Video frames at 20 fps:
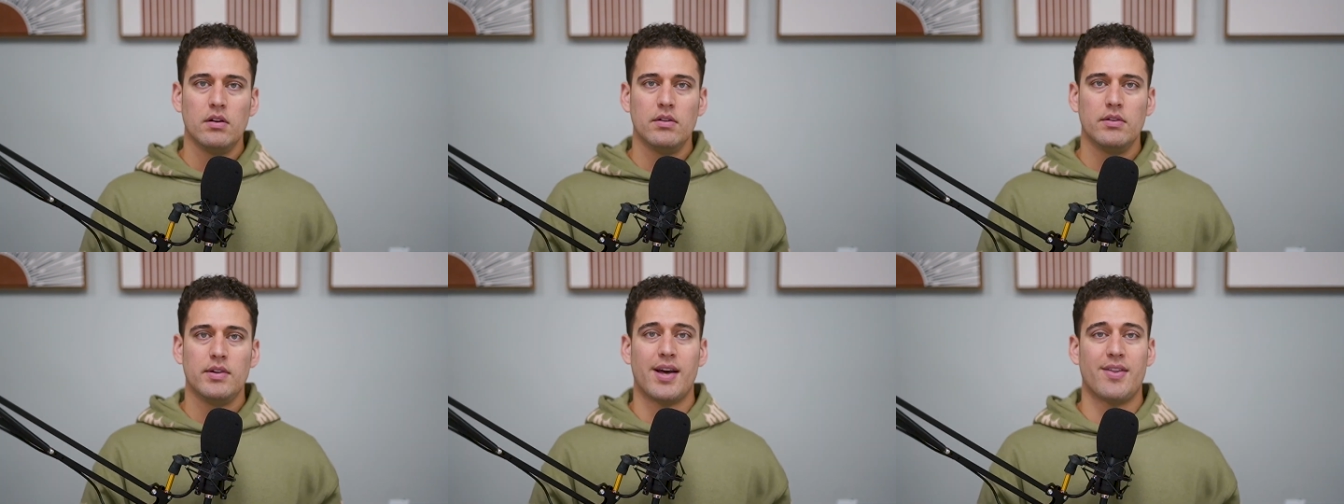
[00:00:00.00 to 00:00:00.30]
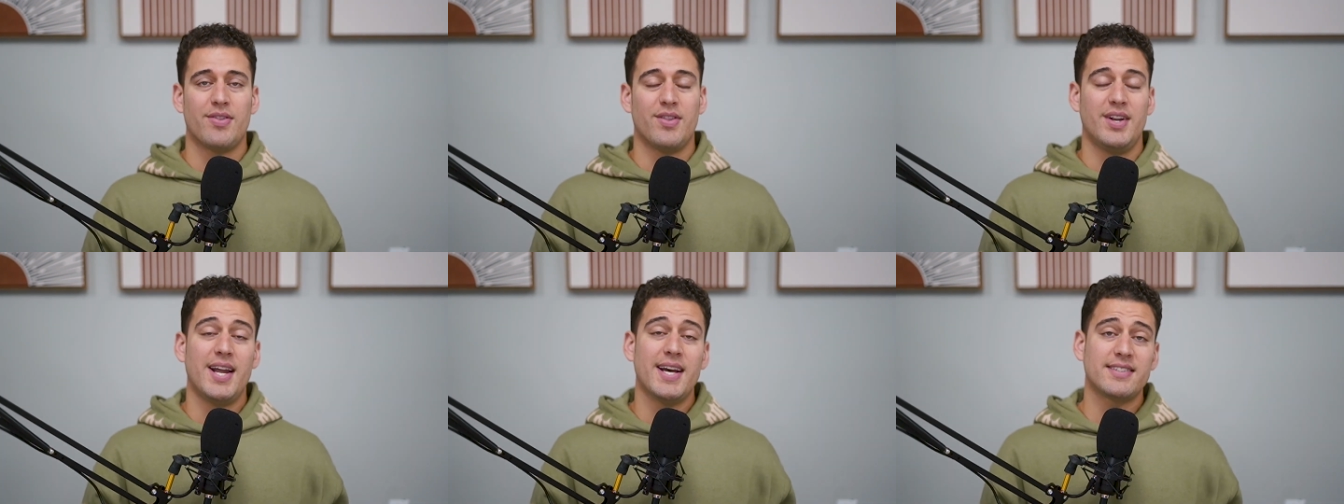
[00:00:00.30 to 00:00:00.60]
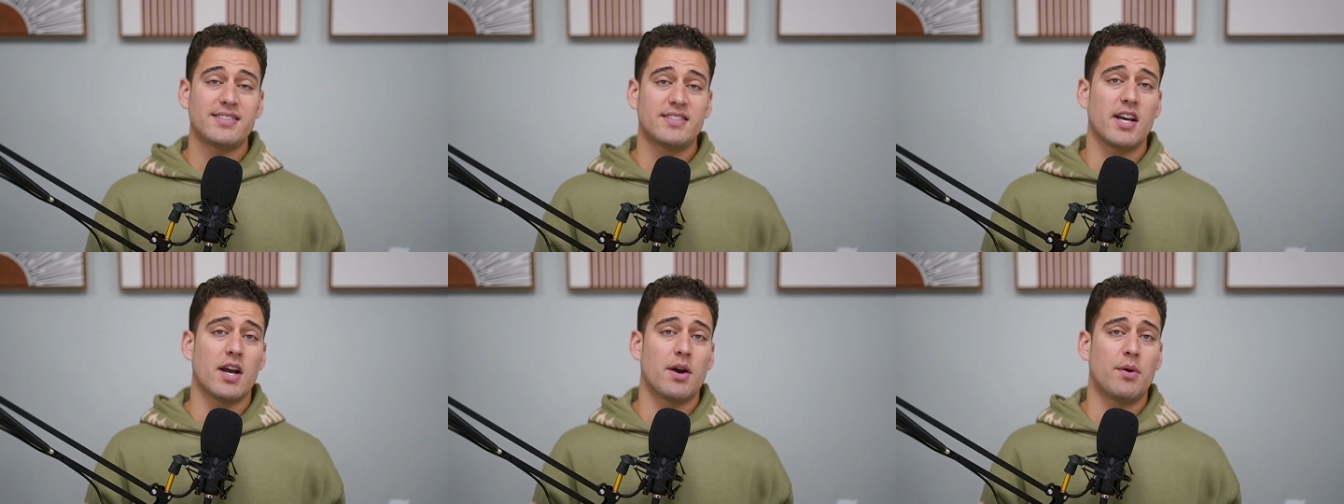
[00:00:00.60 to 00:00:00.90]
Now, the
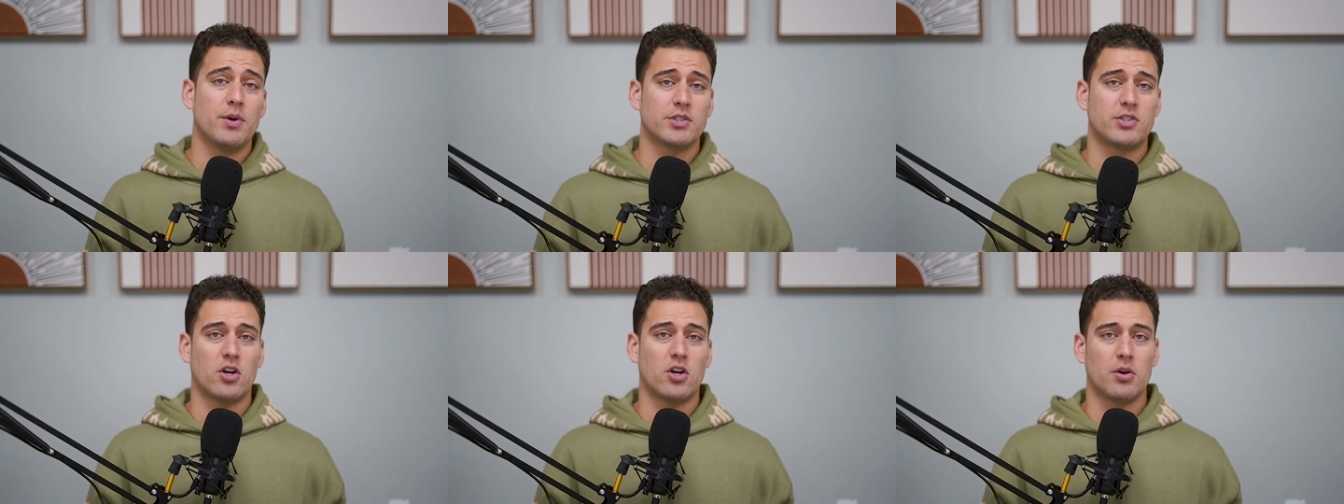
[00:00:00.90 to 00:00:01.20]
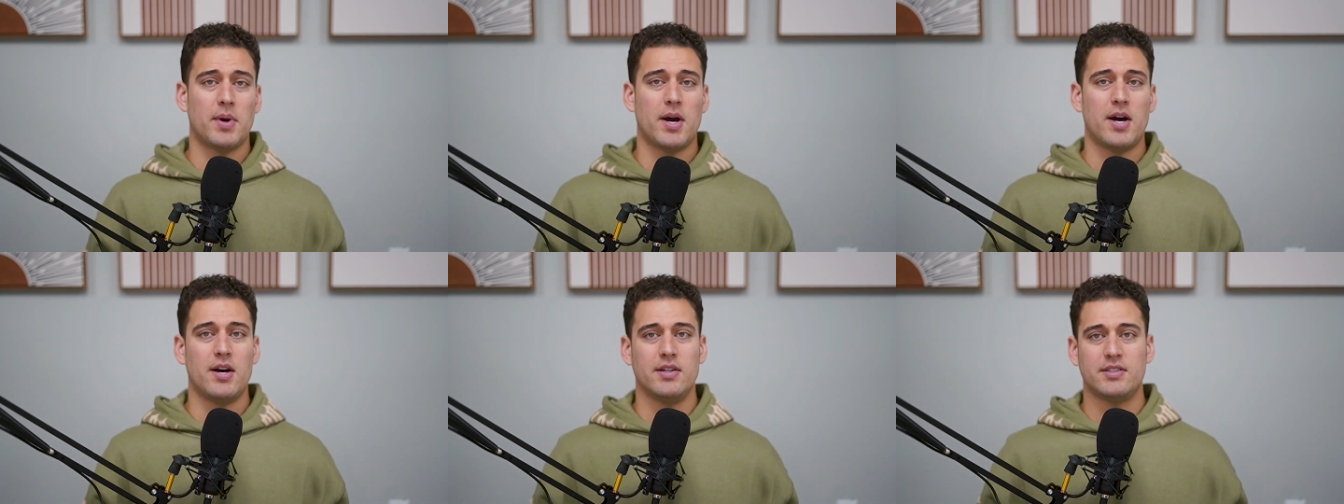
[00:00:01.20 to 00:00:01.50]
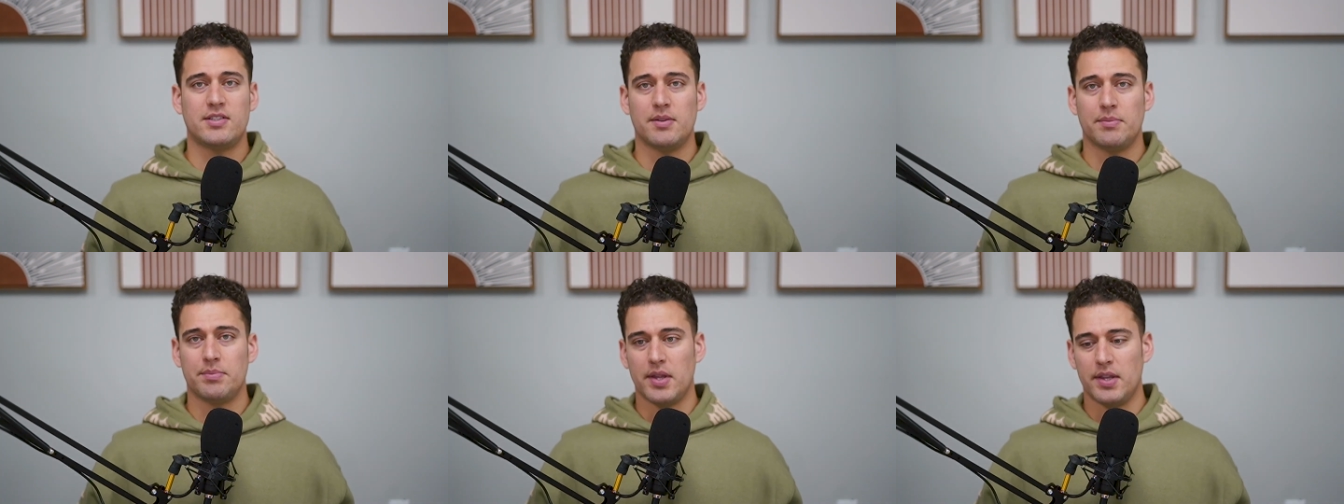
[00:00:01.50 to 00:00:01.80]
next thing I want to talk about is
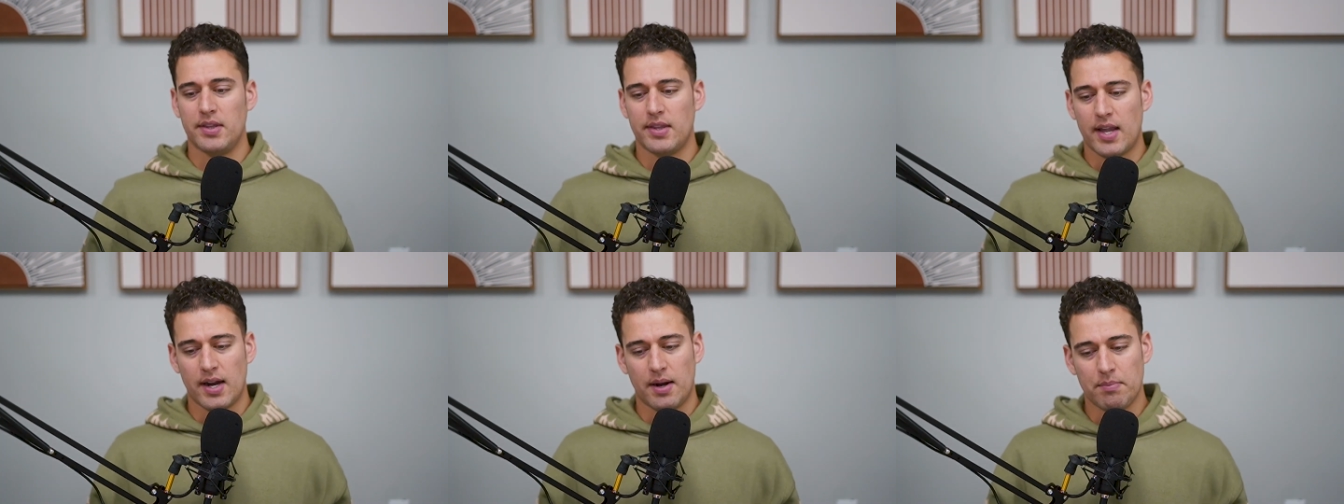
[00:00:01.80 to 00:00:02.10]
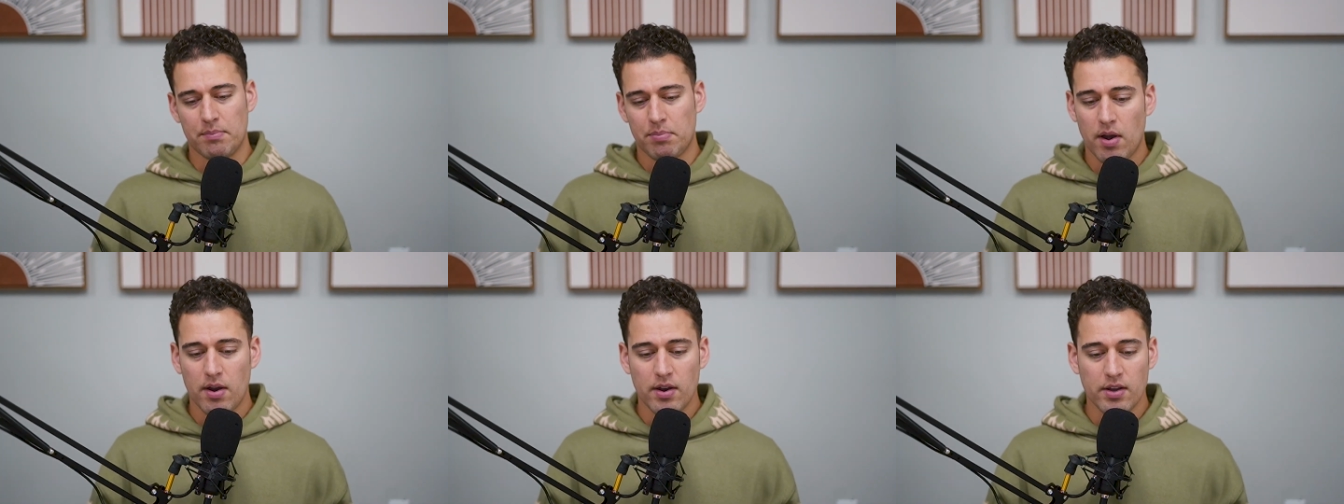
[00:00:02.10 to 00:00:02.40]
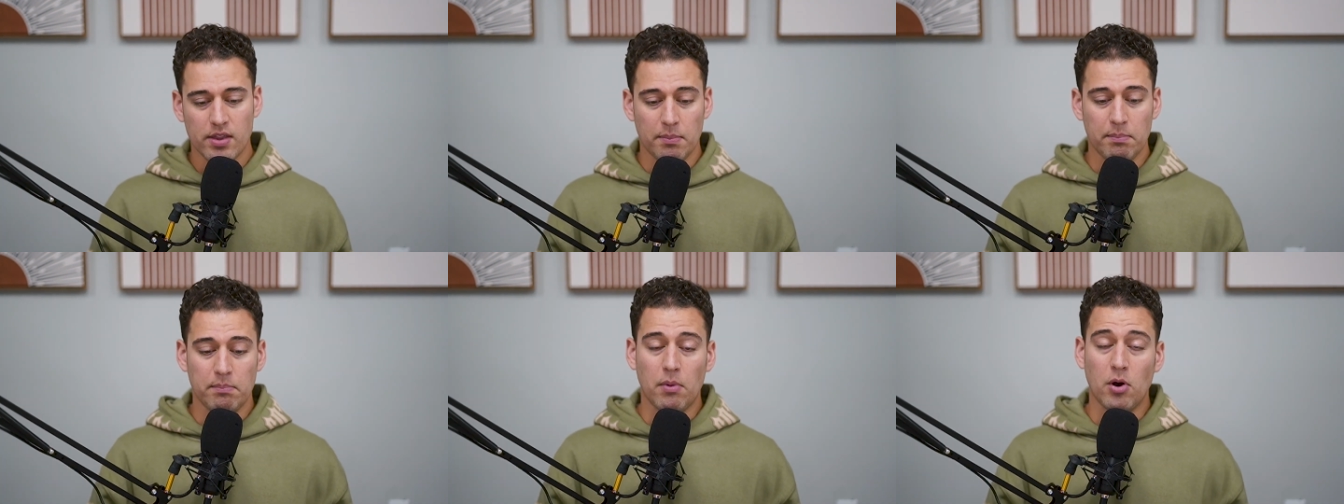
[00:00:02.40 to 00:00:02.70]
something that I'm probably
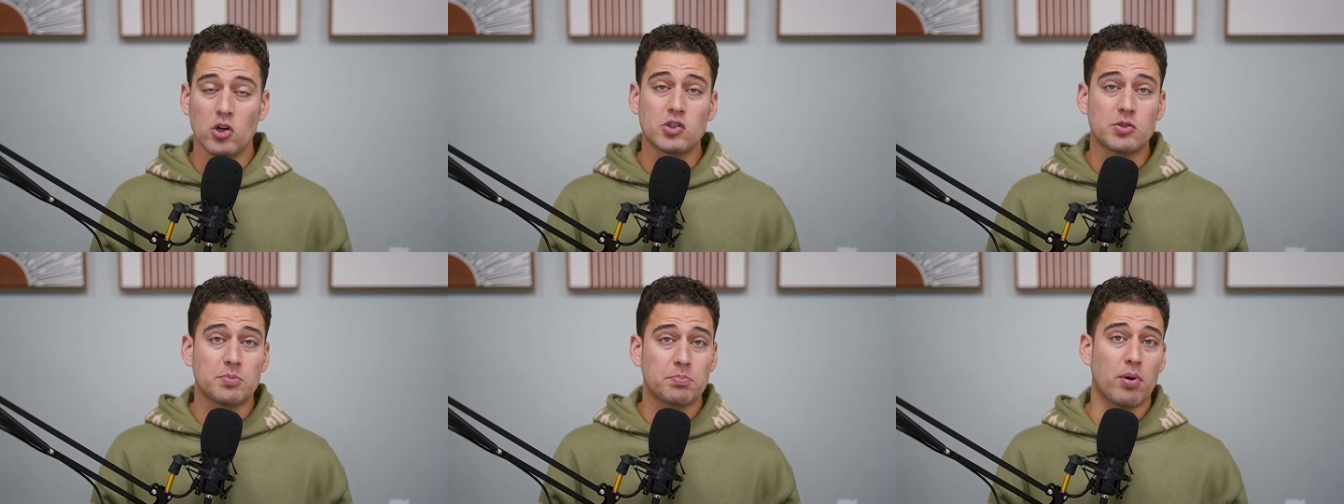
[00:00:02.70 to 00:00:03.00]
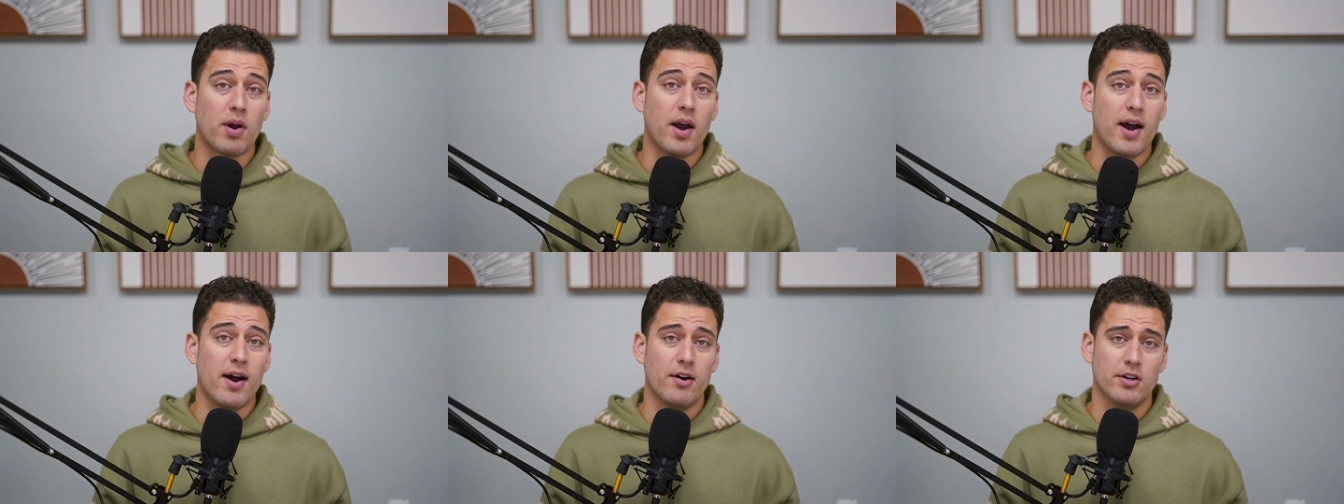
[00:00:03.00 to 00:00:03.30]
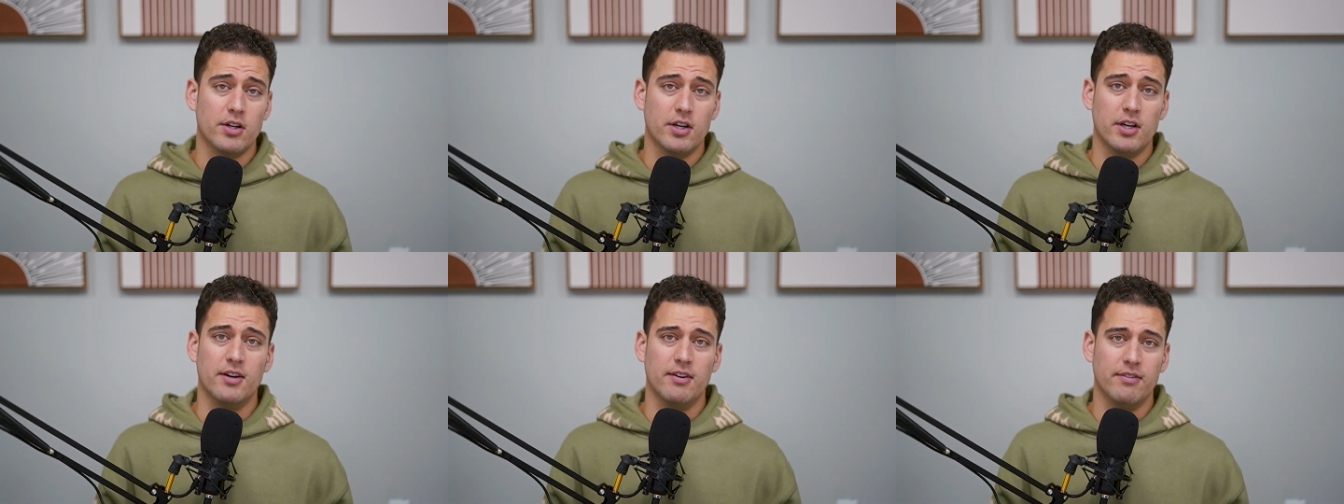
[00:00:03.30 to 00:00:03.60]
the most proud
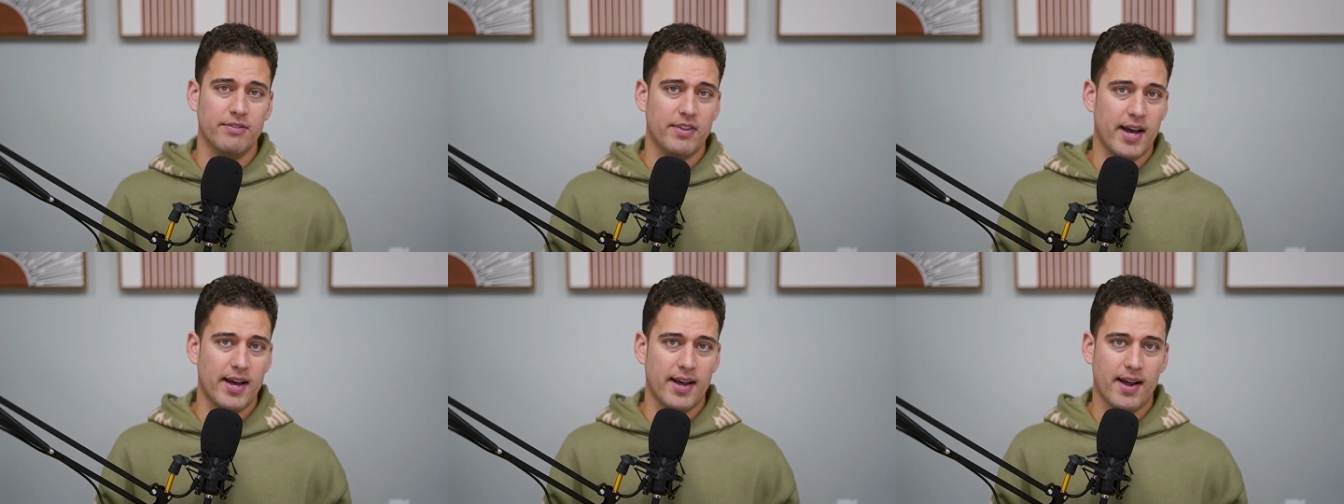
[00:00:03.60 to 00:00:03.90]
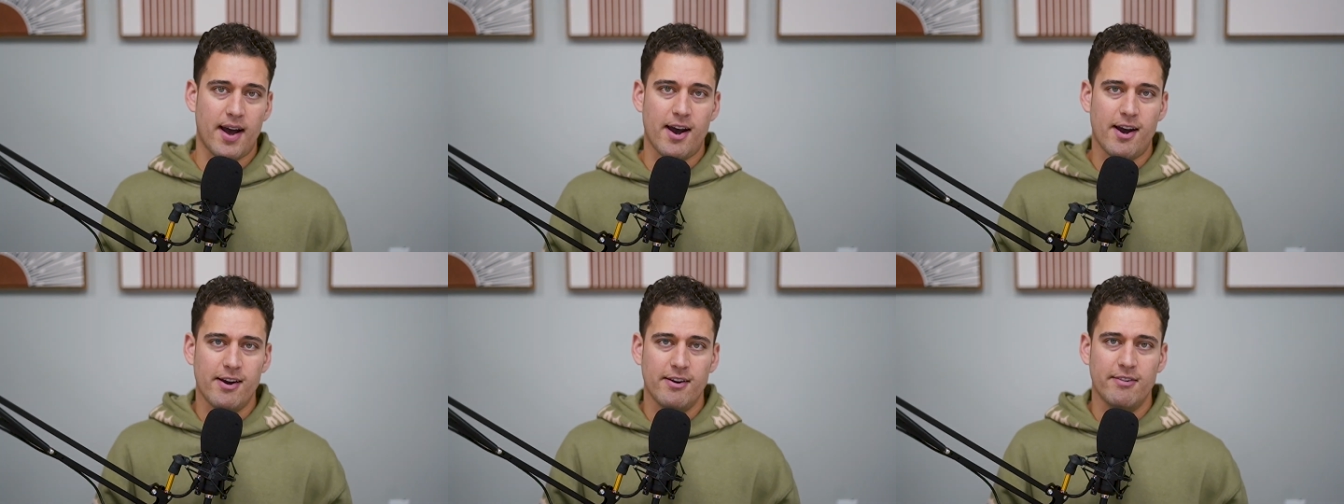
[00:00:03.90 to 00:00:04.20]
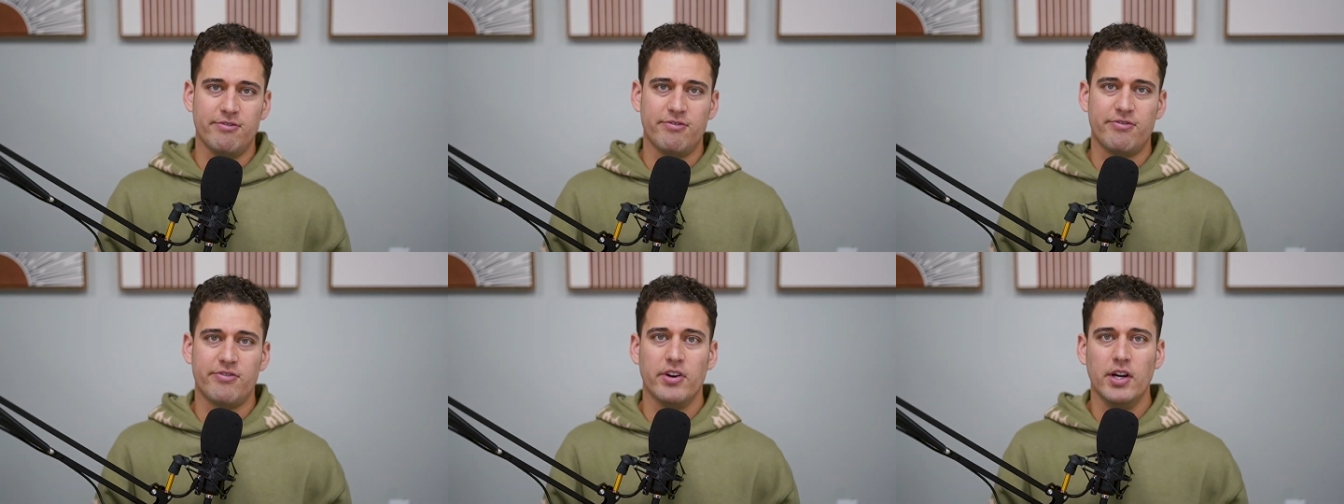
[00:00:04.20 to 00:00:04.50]
of that
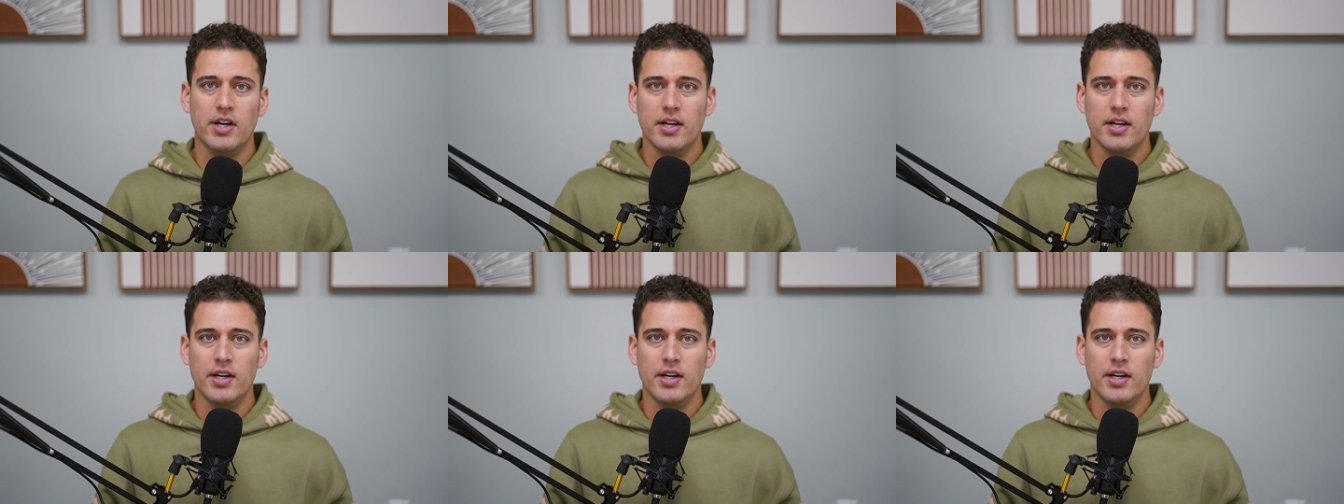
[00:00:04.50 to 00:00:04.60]
I've